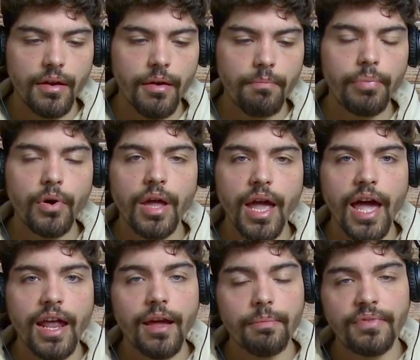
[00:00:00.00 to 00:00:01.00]
book
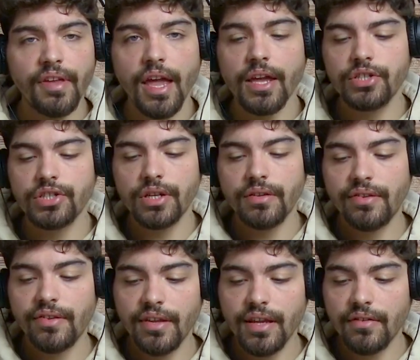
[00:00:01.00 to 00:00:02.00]
adaptation
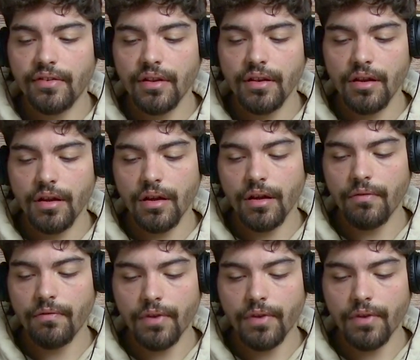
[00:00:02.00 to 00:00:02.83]
season of